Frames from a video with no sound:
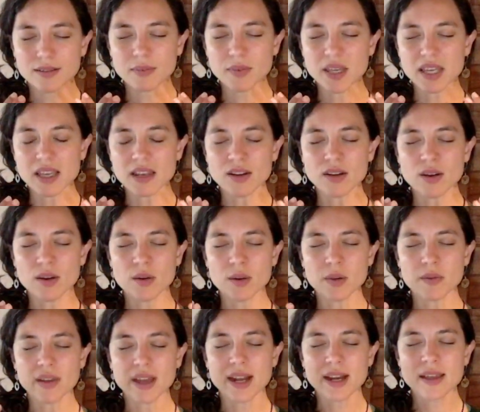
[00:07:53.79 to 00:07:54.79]
making note
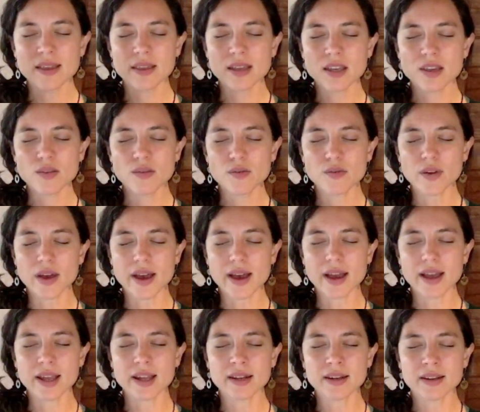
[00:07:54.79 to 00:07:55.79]
of anything you
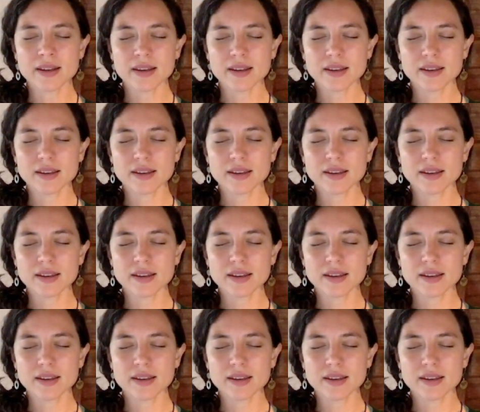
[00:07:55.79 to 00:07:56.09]
find.